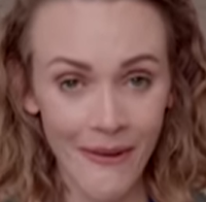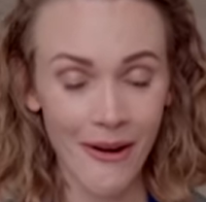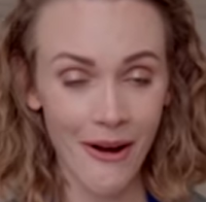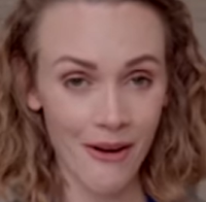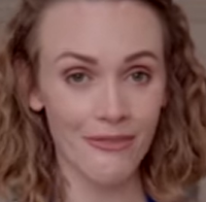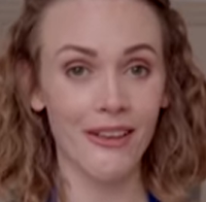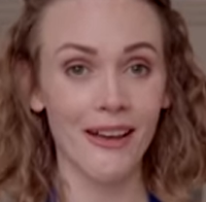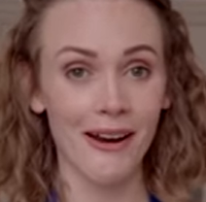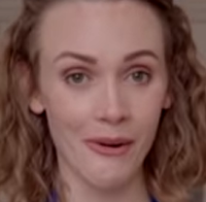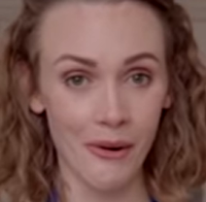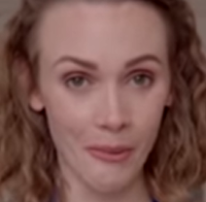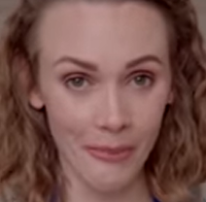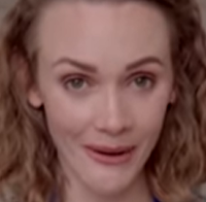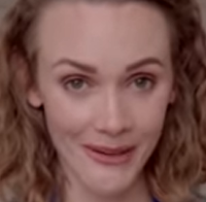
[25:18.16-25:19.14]
off that
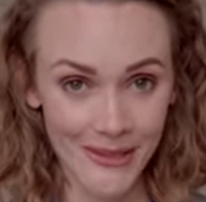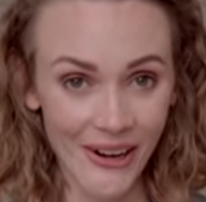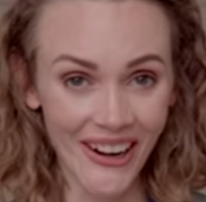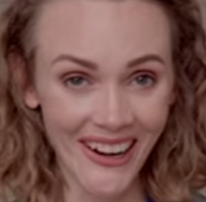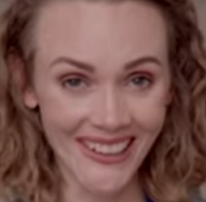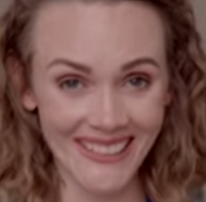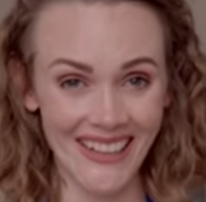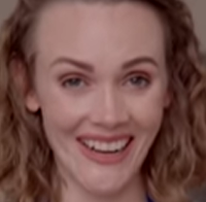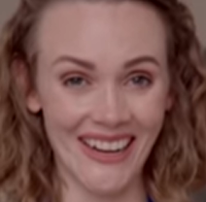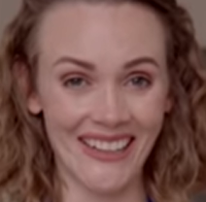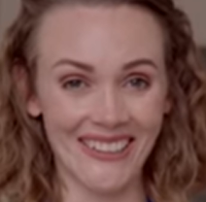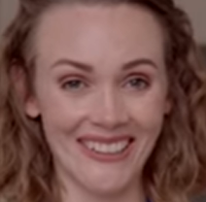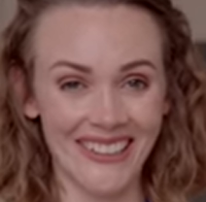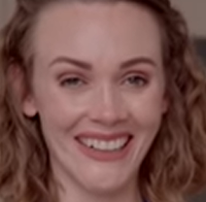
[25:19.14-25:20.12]
AeroPress right
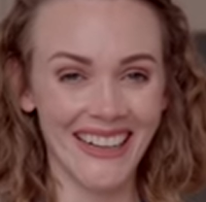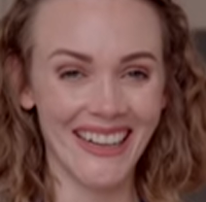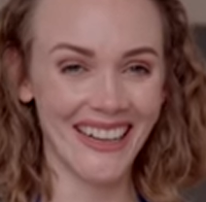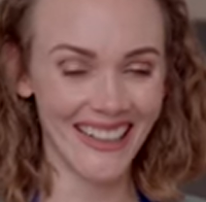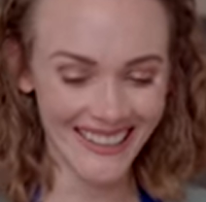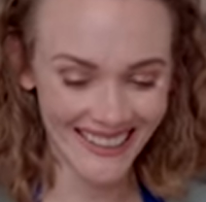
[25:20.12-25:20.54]
now.